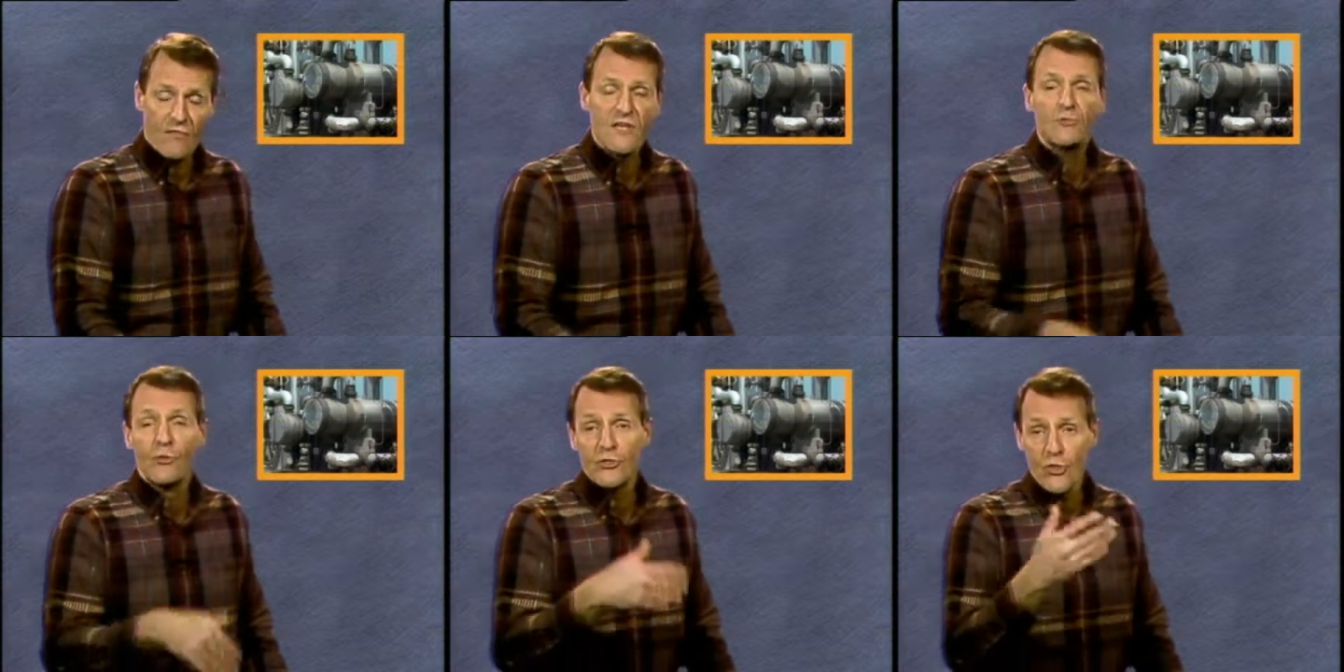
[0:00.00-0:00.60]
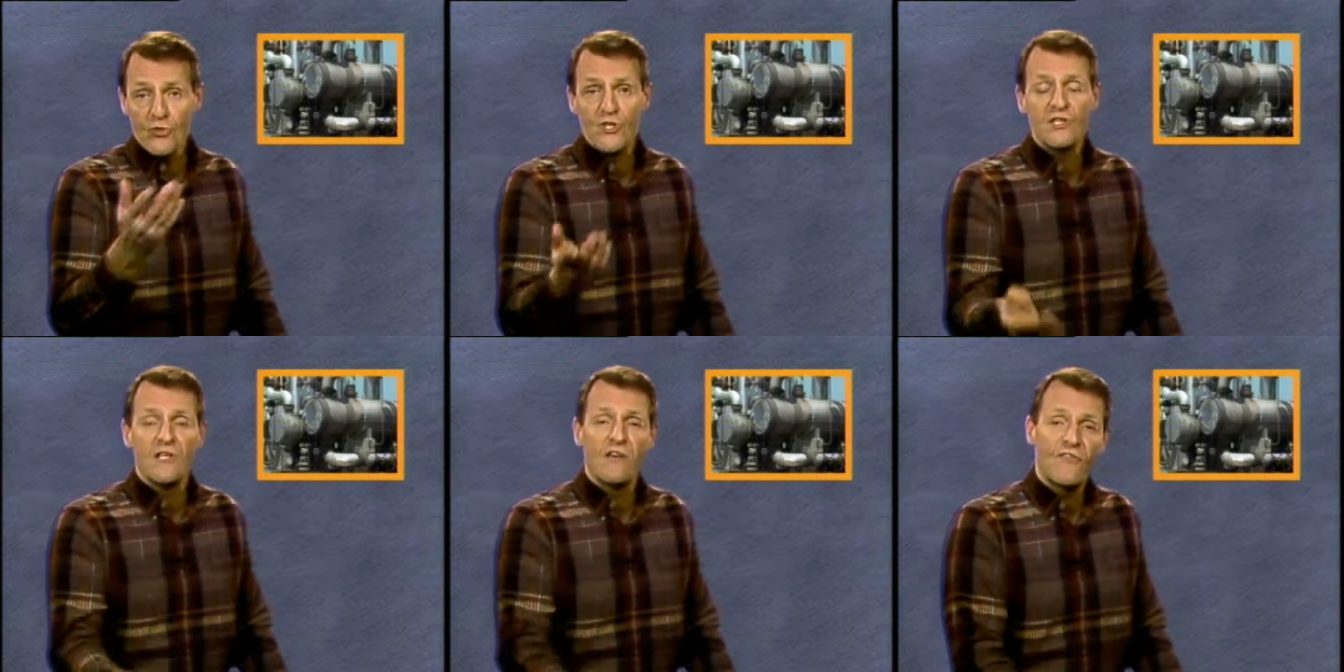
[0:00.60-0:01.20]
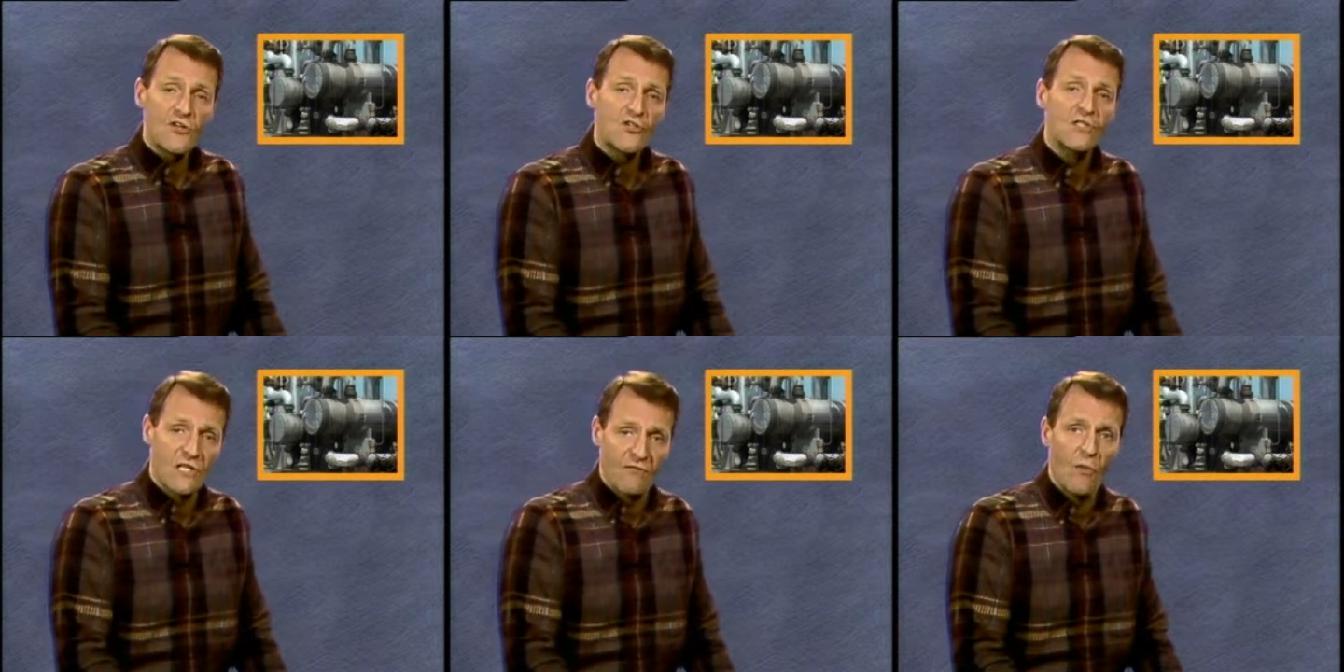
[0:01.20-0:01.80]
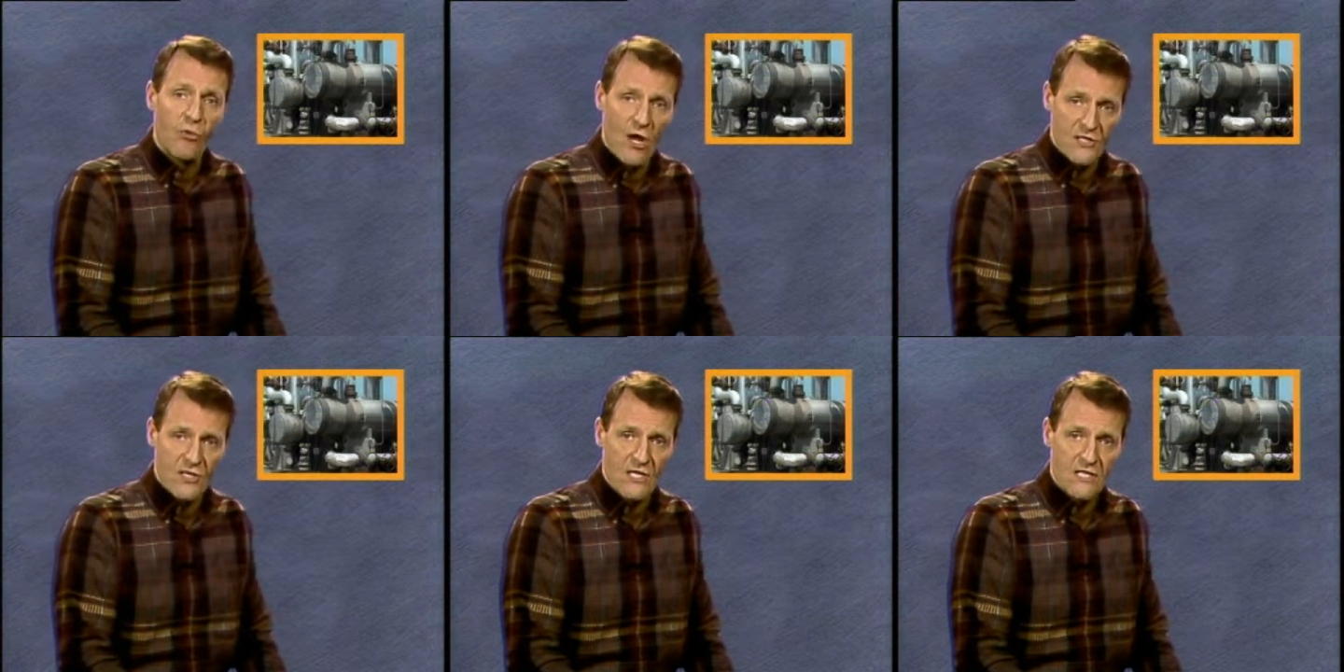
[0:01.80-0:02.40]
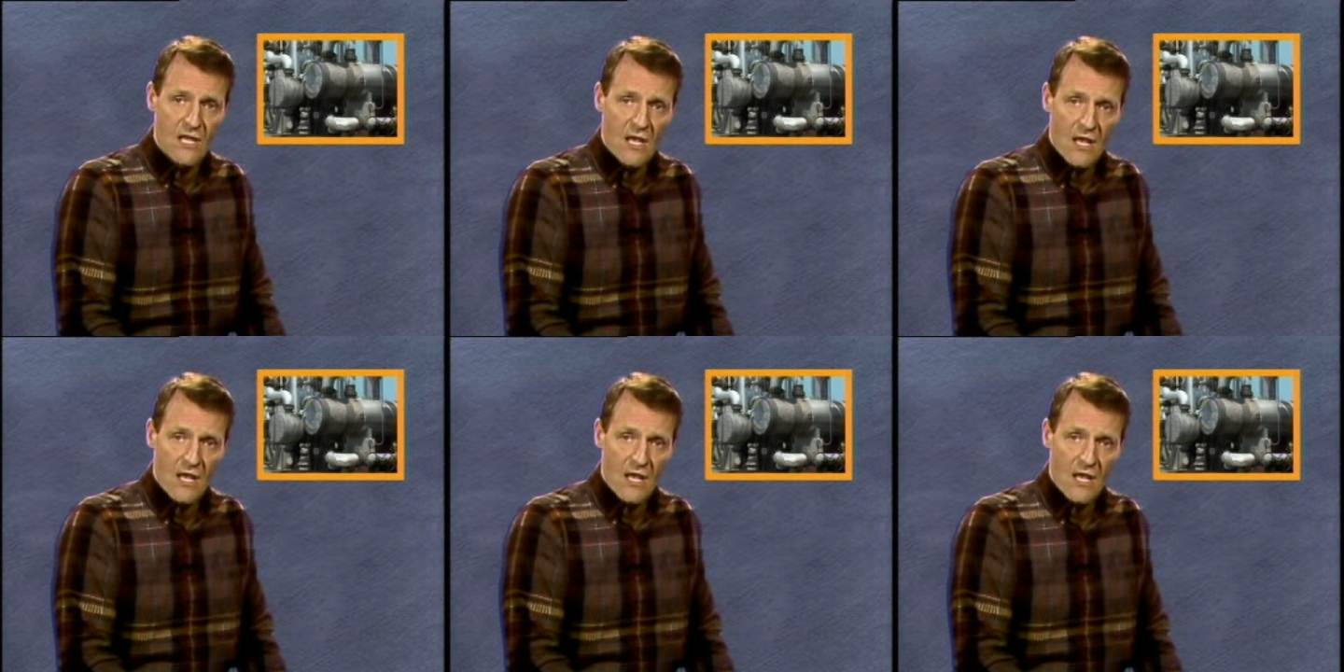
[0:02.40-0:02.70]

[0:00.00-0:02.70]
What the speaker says: This reduces the efficiency of the process.